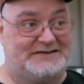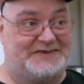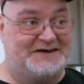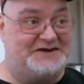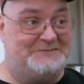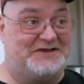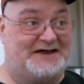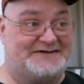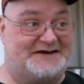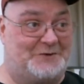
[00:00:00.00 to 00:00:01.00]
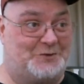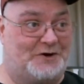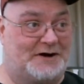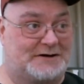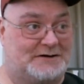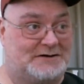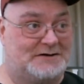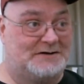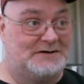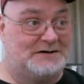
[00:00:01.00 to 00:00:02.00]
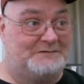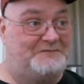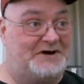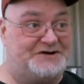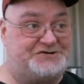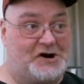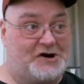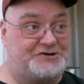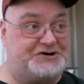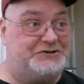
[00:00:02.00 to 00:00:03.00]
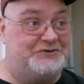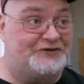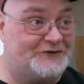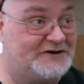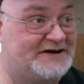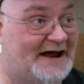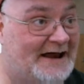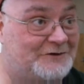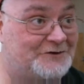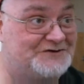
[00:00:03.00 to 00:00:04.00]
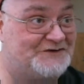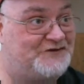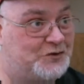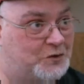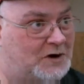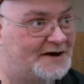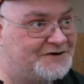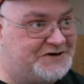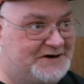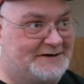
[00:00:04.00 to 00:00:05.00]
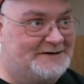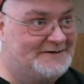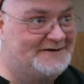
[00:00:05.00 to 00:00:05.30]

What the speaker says: the D Plus network, but charging you $30 if you watch it.